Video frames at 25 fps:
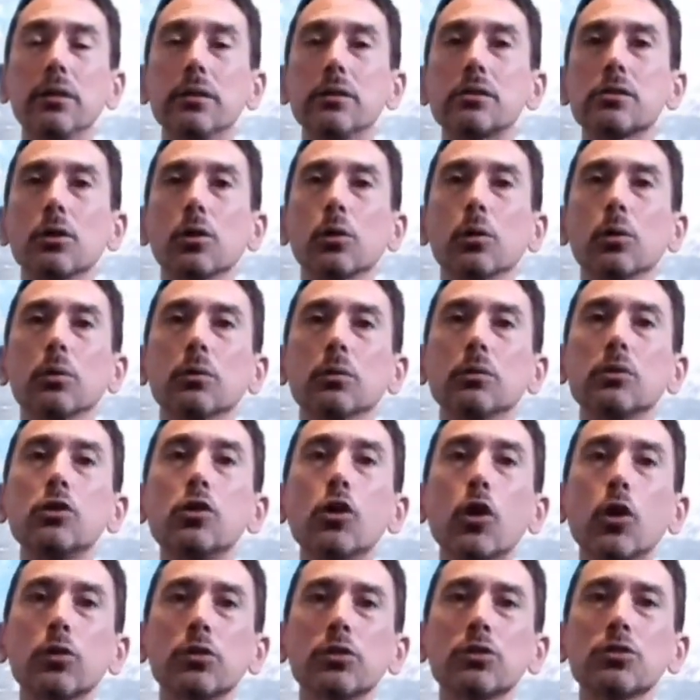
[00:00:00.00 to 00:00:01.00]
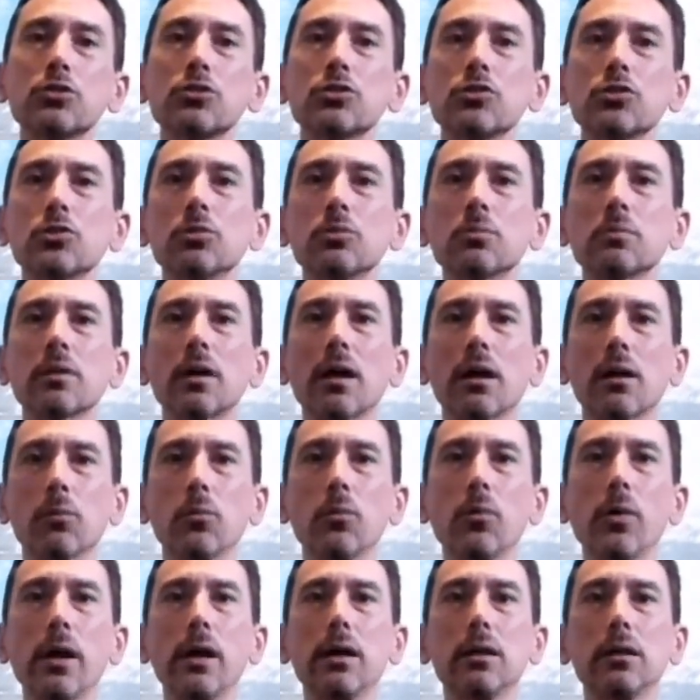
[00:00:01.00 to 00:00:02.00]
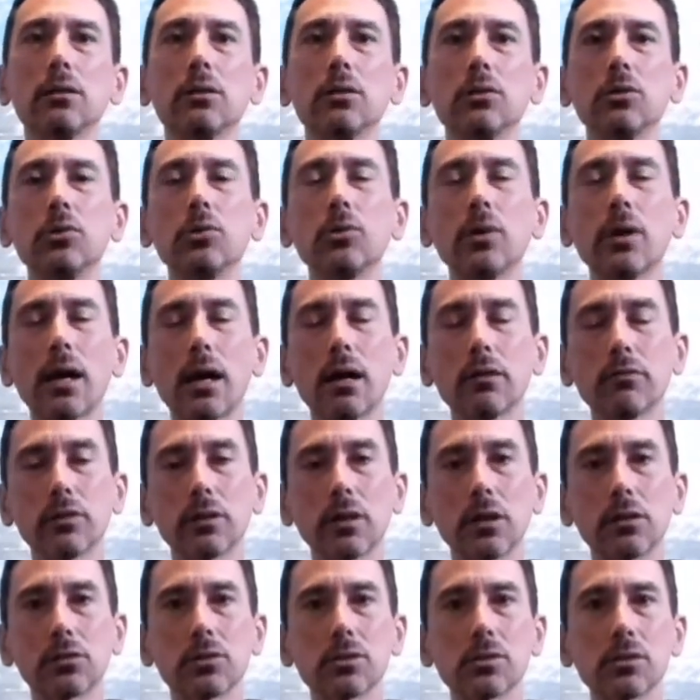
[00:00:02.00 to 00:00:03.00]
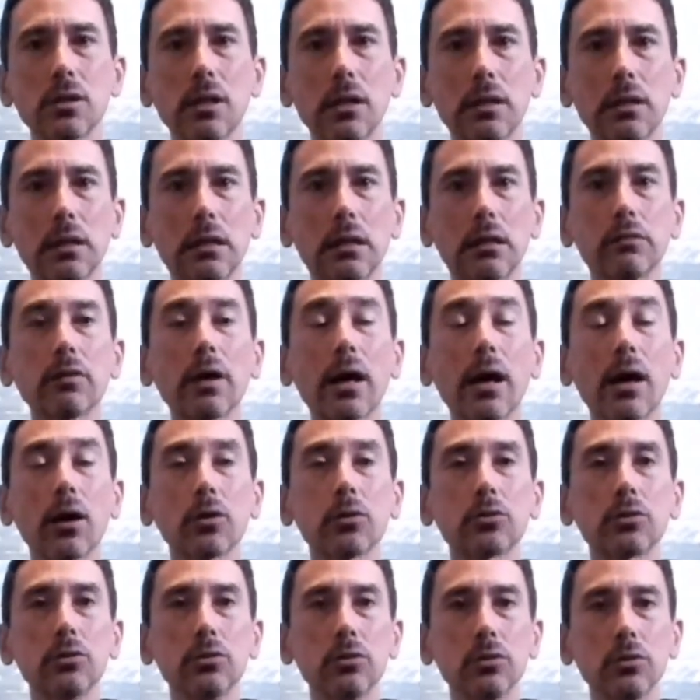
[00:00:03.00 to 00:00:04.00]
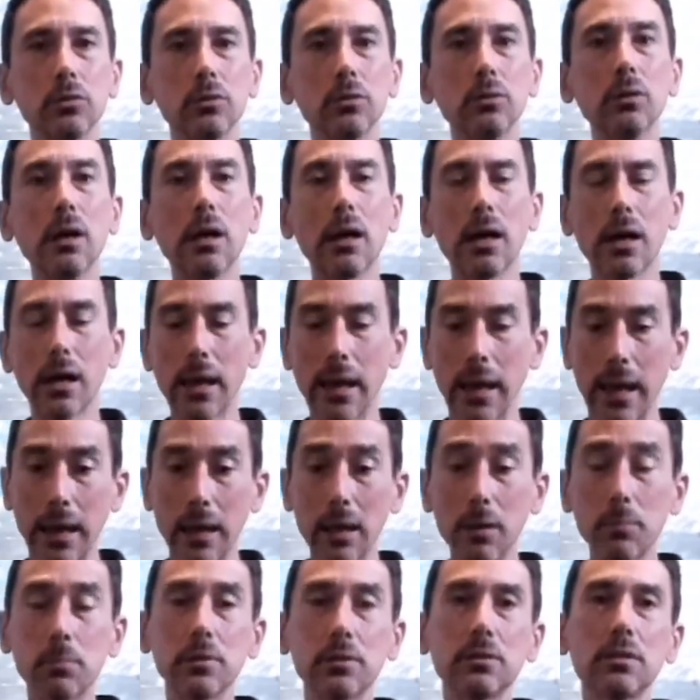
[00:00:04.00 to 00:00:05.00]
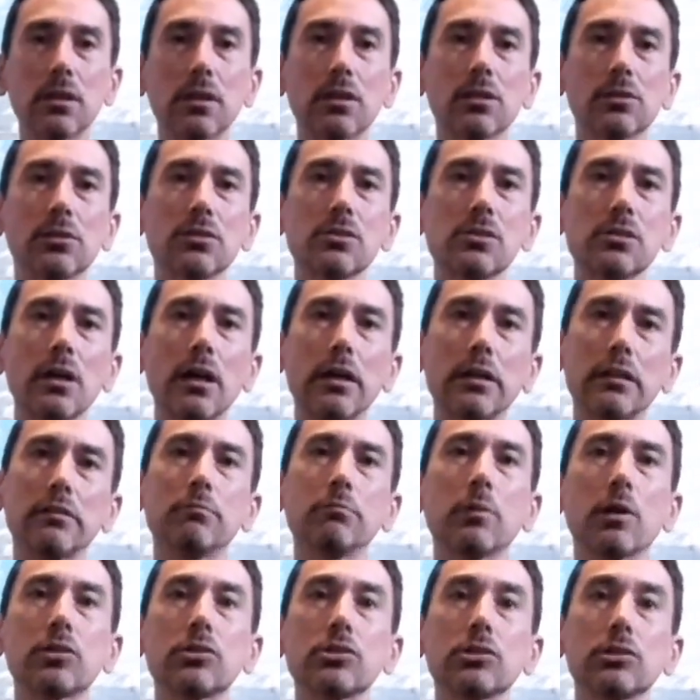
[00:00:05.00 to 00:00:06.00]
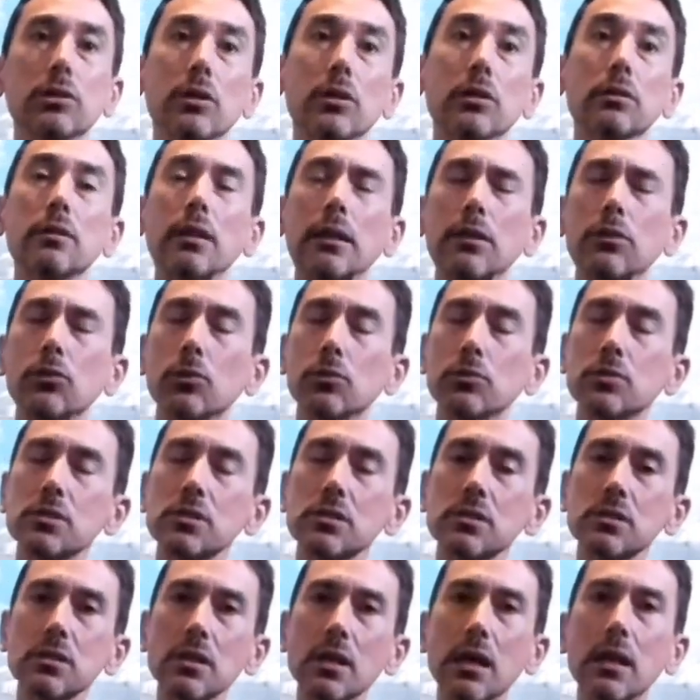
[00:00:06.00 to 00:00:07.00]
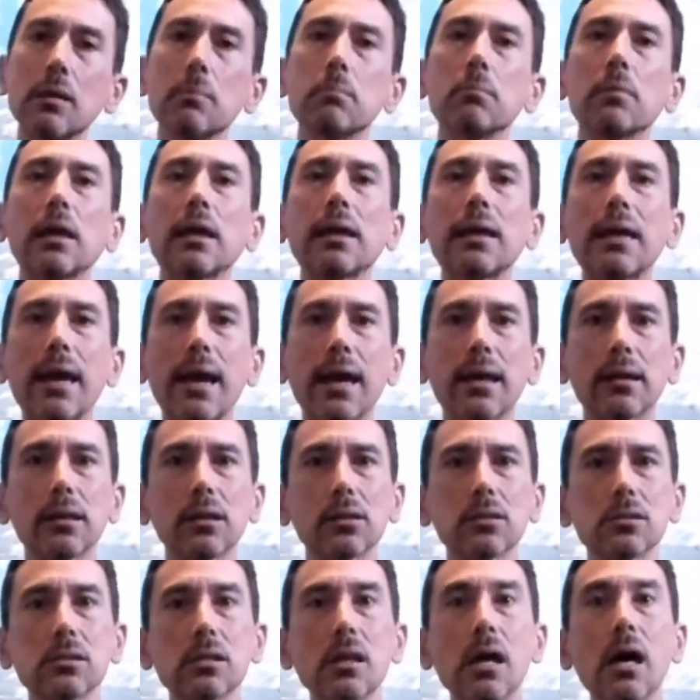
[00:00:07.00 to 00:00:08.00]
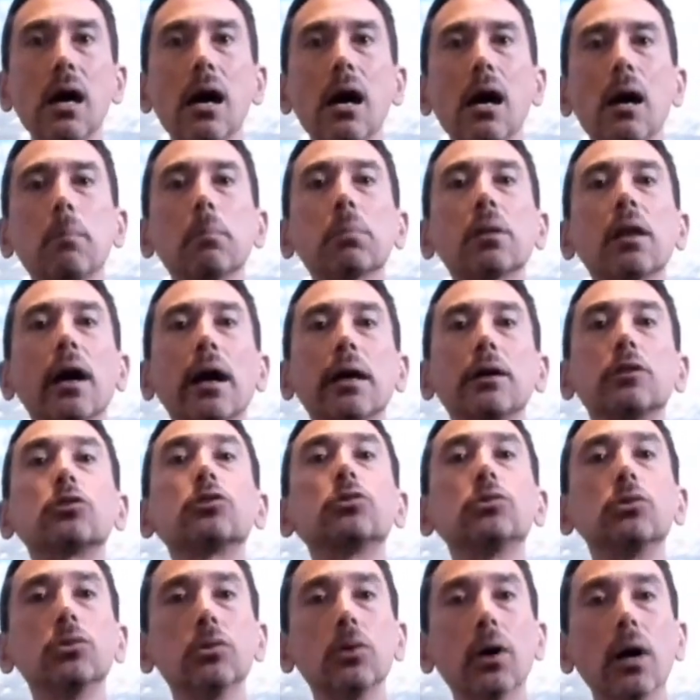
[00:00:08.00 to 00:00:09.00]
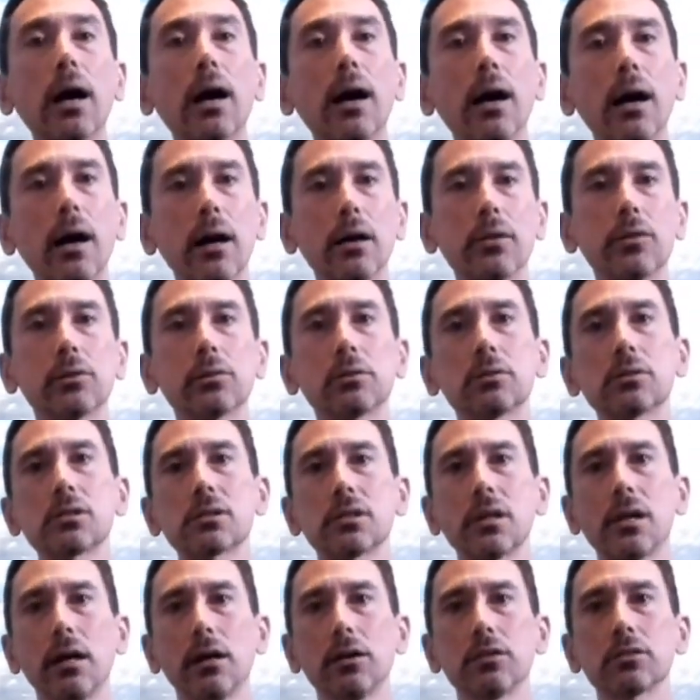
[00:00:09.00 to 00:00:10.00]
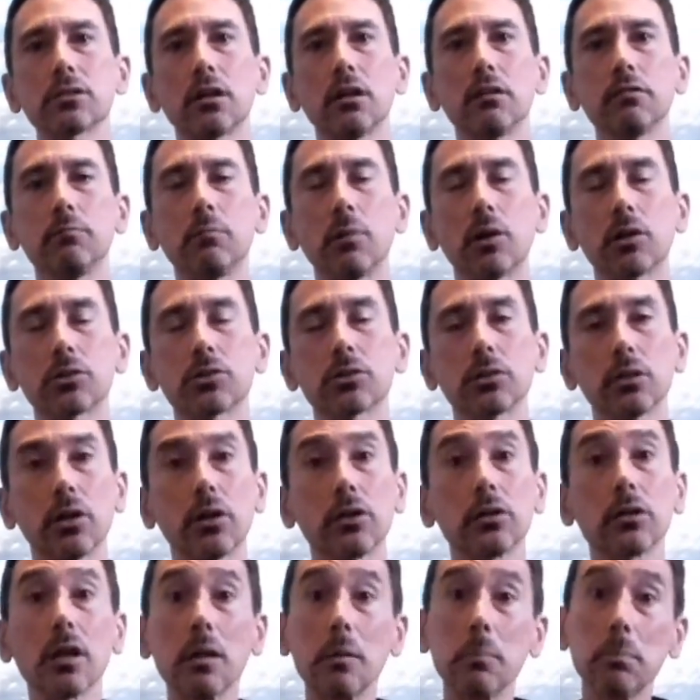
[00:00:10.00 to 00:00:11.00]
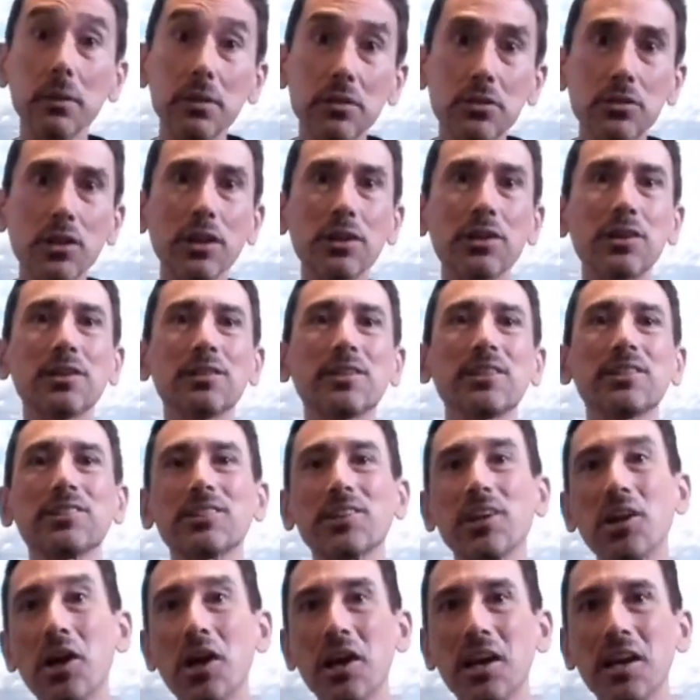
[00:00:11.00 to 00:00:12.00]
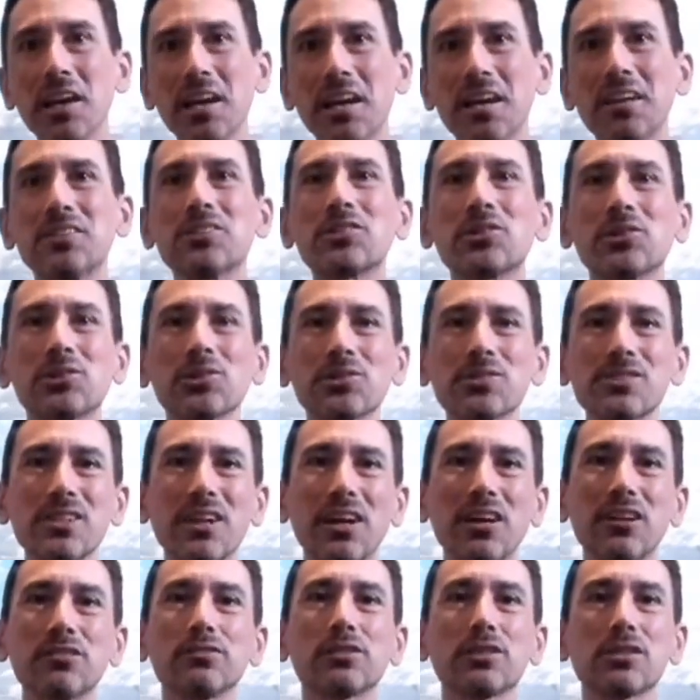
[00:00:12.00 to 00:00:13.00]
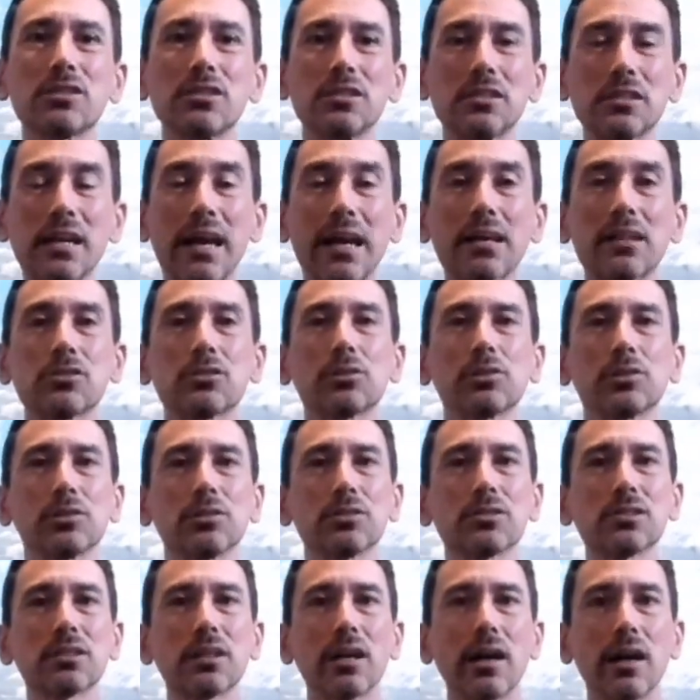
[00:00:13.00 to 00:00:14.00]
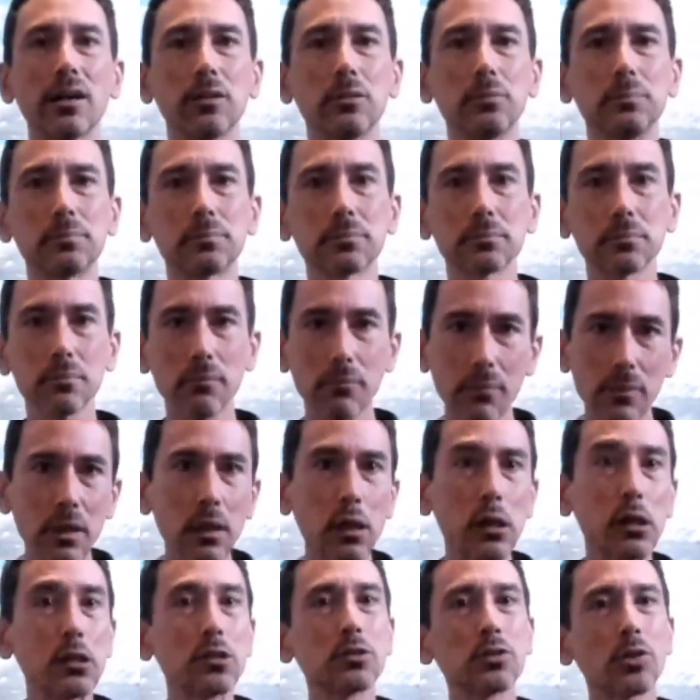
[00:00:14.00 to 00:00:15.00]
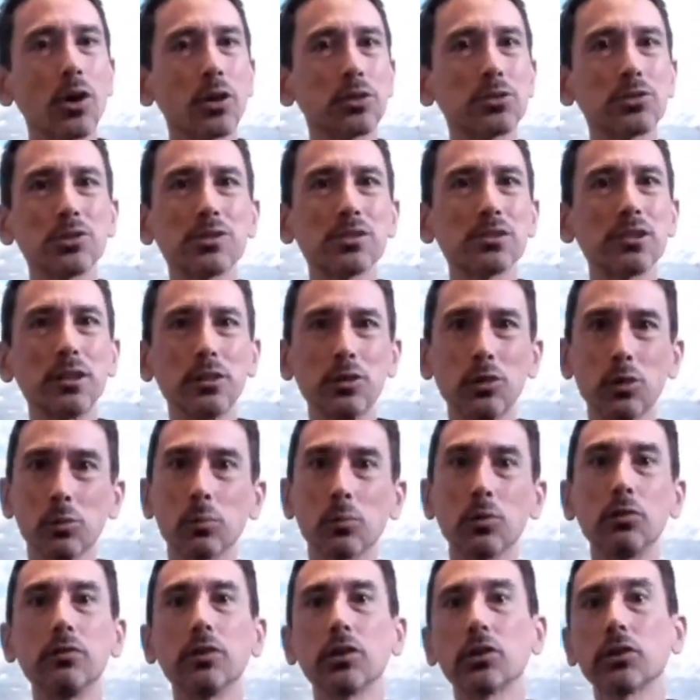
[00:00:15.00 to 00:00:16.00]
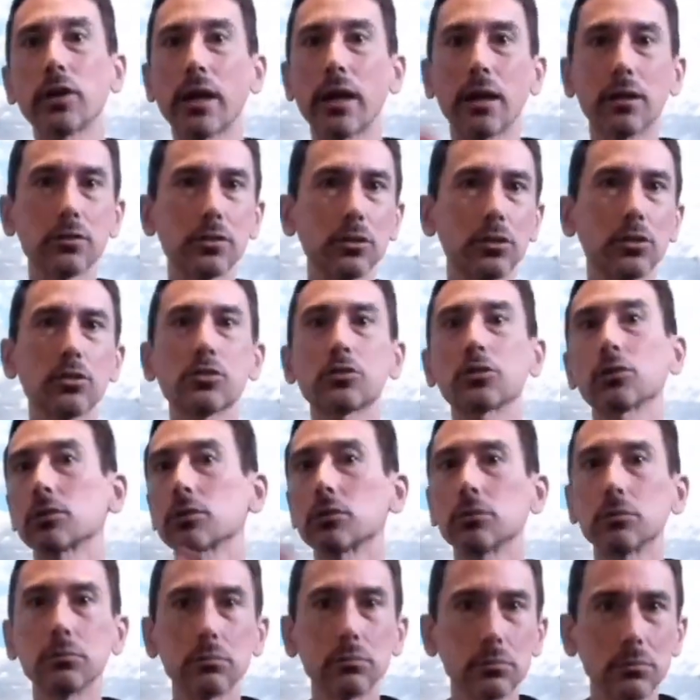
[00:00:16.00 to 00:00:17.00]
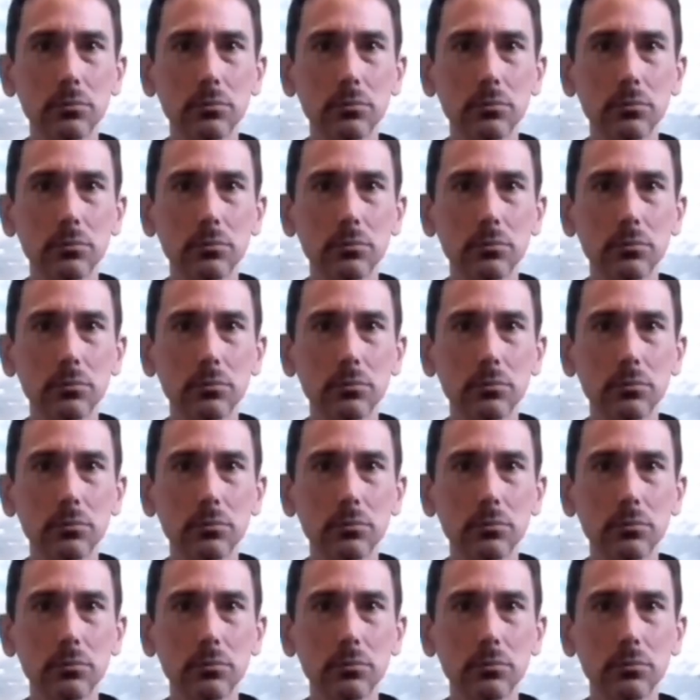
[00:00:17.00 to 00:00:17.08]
So don't assume that when you have an understanding of how to do a particular style of martial art, that those same mechanics apply to other styles of martial art, particularly internal style versus external style. It's not just that you're moving your hands in a circle.